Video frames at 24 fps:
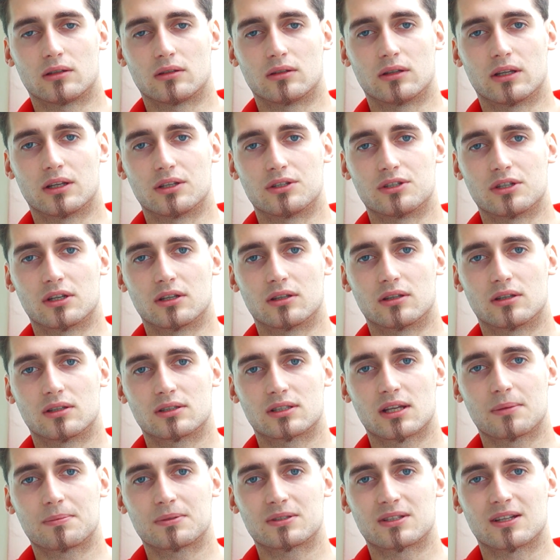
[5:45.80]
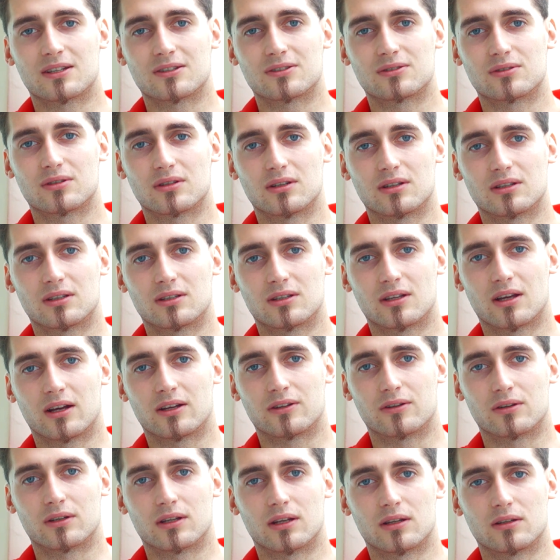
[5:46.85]
legit substance to it
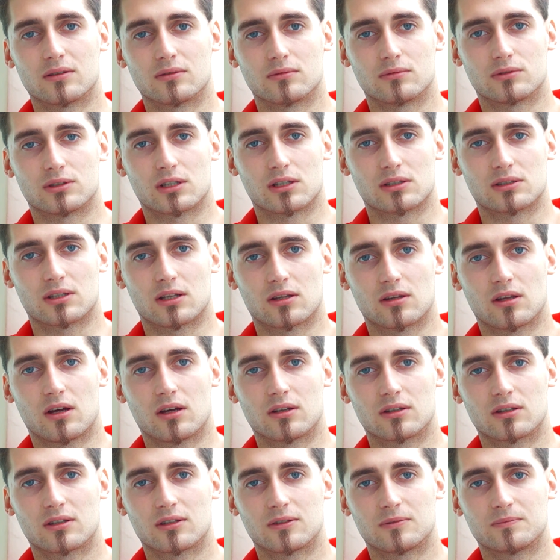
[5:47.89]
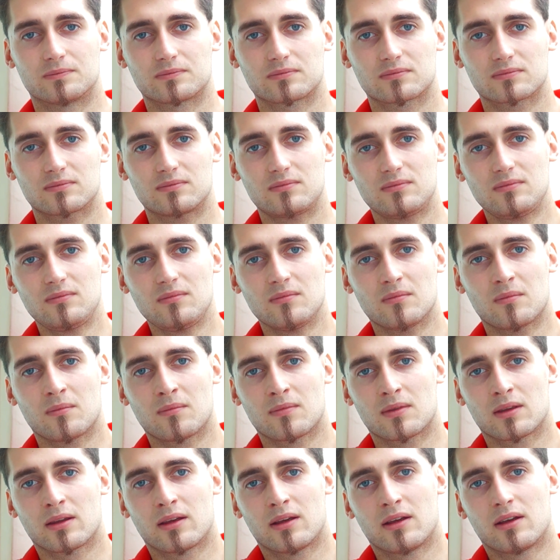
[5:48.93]
other than just a thought.
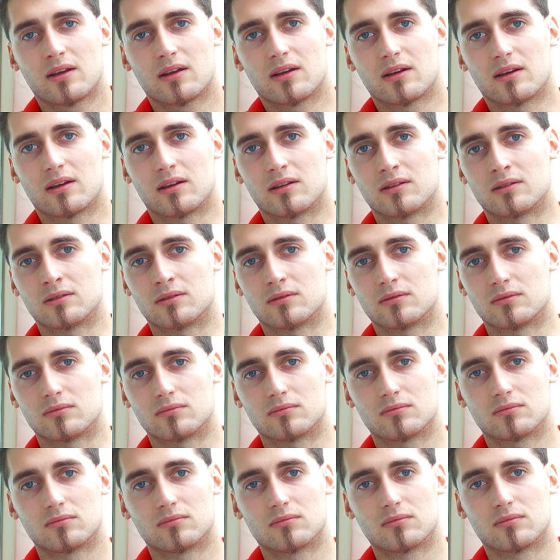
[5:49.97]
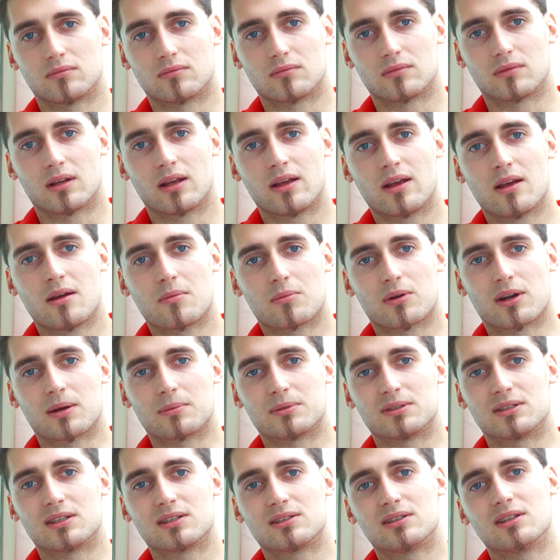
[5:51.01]
And
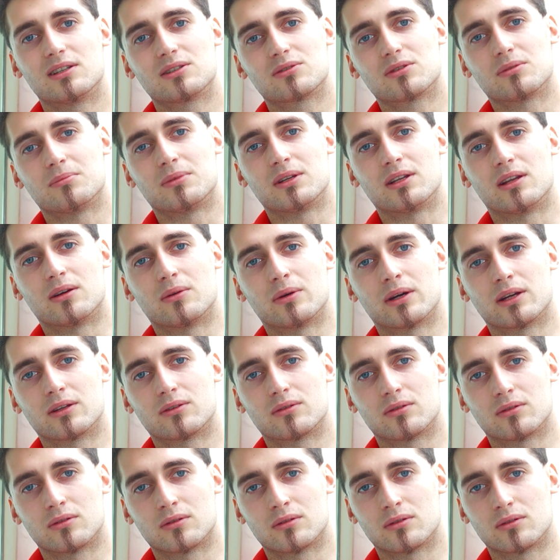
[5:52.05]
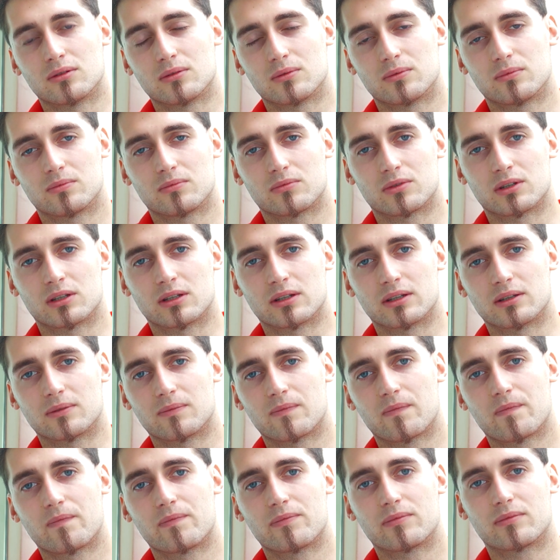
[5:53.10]
perhaps this would be the way to really
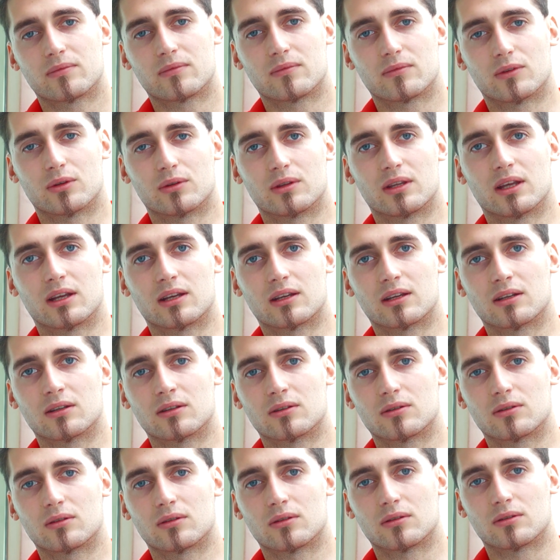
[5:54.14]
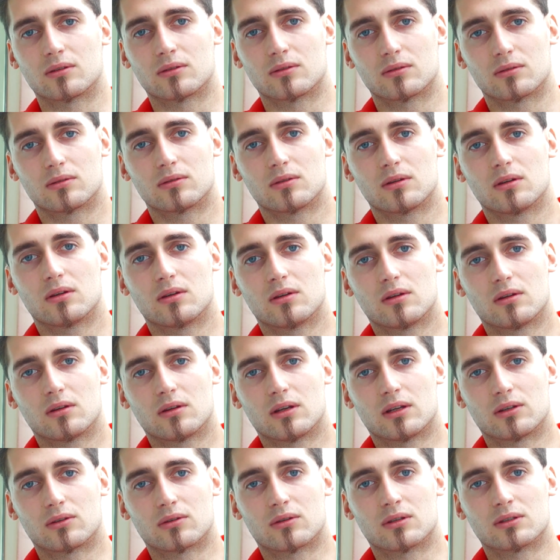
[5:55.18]
to take into
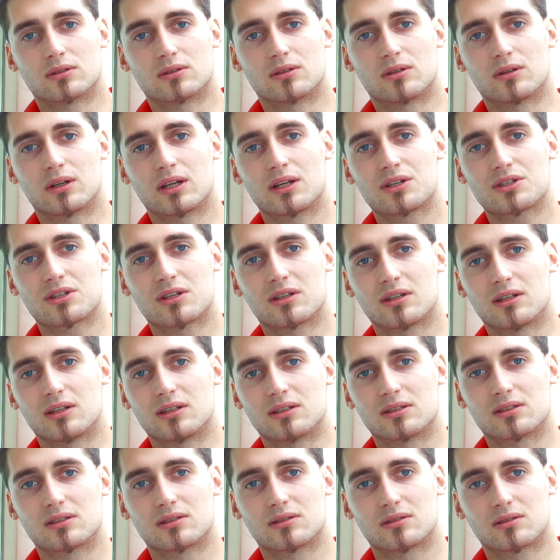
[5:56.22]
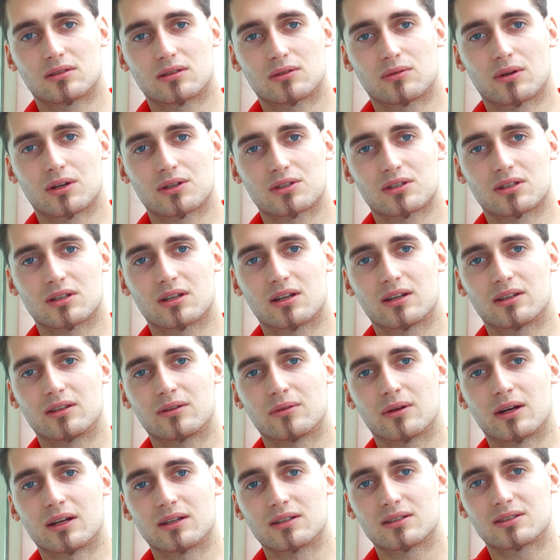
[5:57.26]
consideration this question.
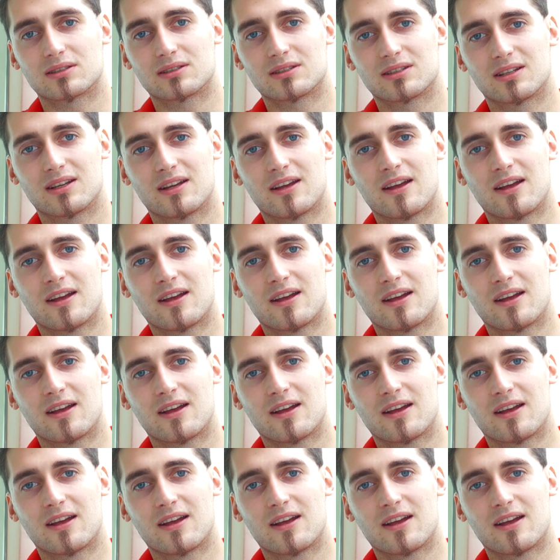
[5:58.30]
Otherwise,